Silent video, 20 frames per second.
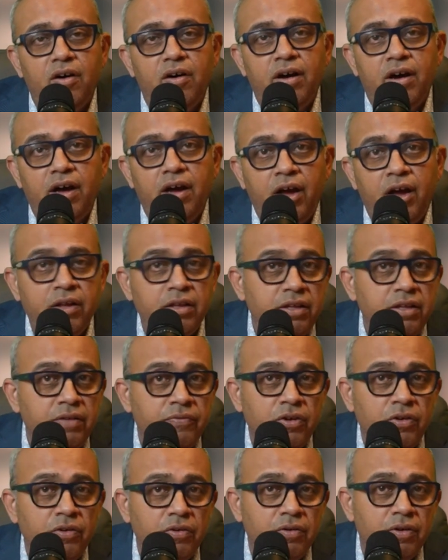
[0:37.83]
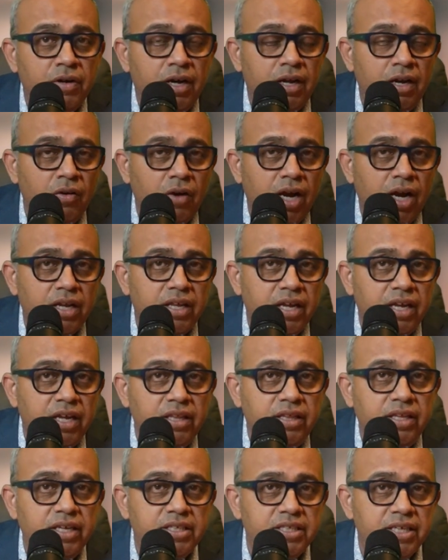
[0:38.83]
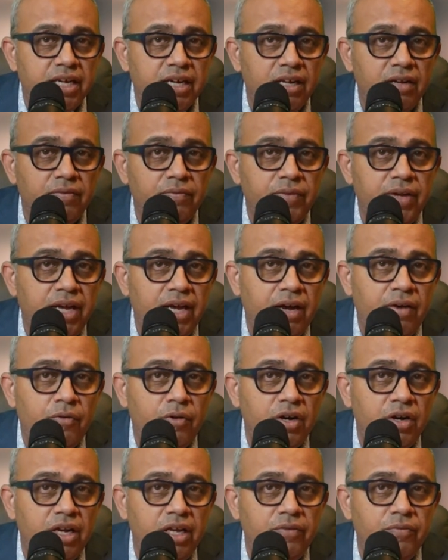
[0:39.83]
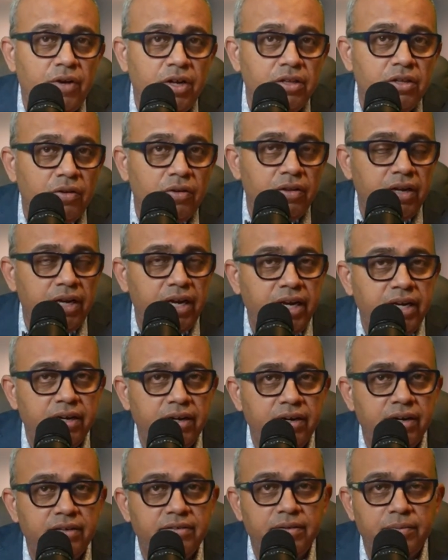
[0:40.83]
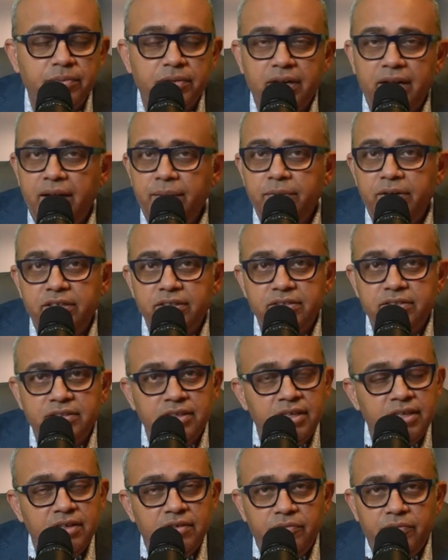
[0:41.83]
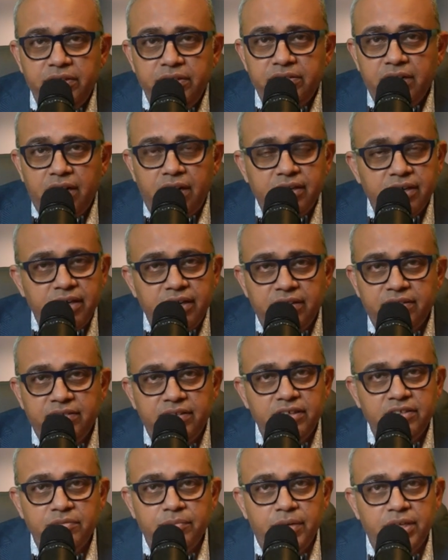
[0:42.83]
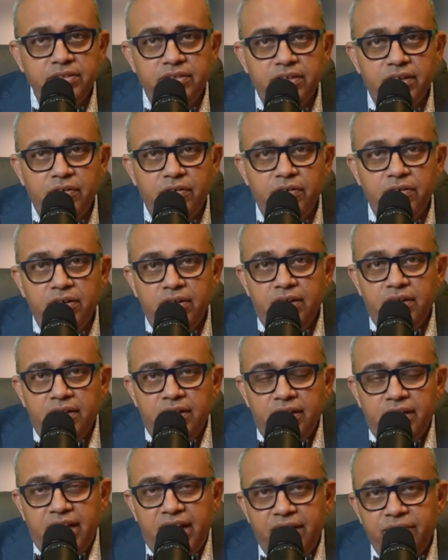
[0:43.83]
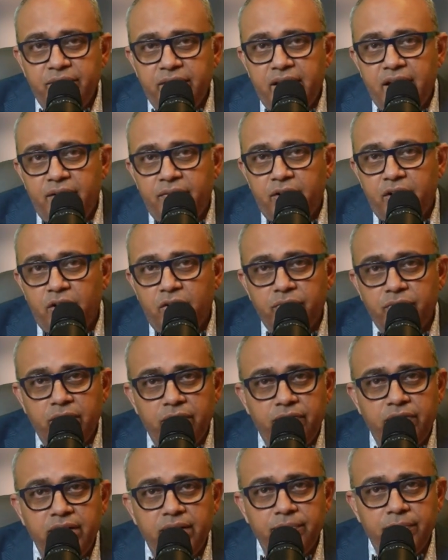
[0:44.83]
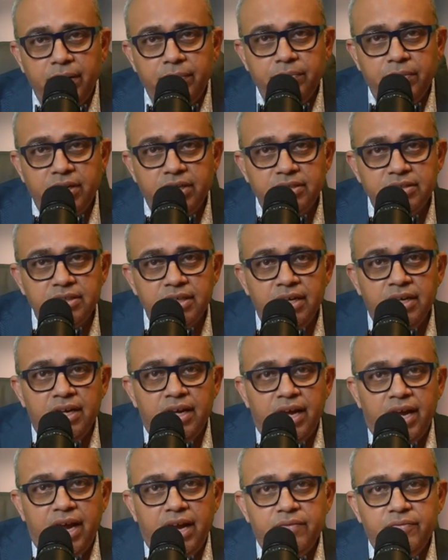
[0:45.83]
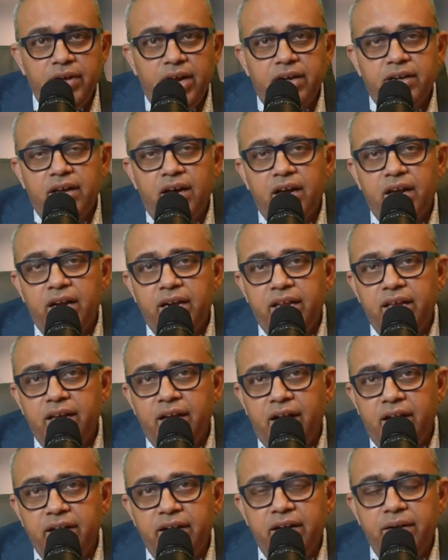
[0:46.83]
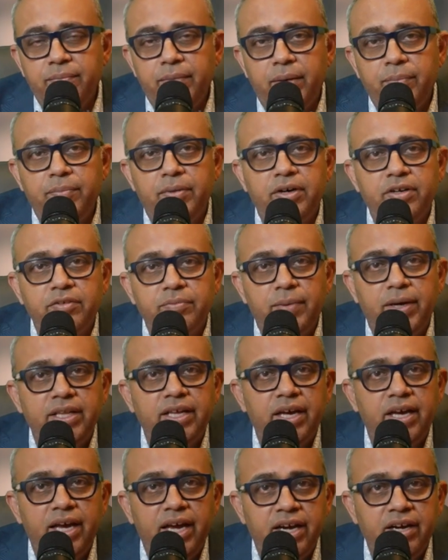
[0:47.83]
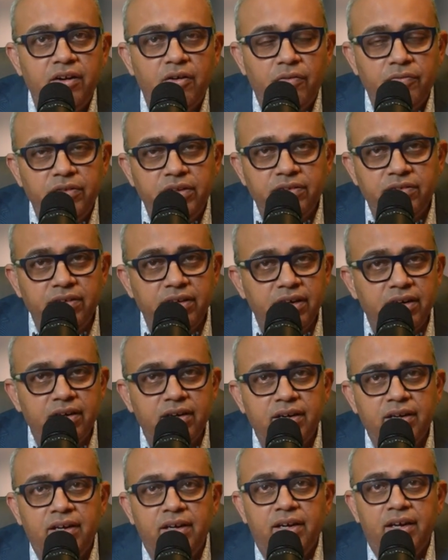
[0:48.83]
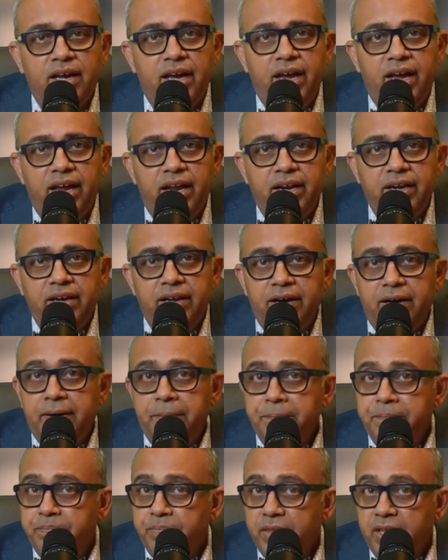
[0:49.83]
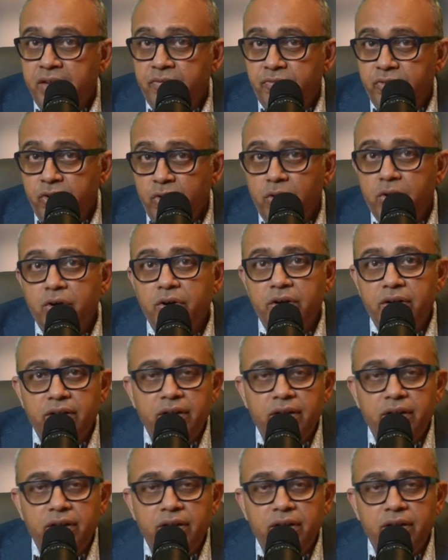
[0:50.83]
If you look at the Hindi channel, we have only 1,800 subscribers. We started it 6 months ago, and we have around 15 members. And we are targeting 100 members by the end of this year. And if you could,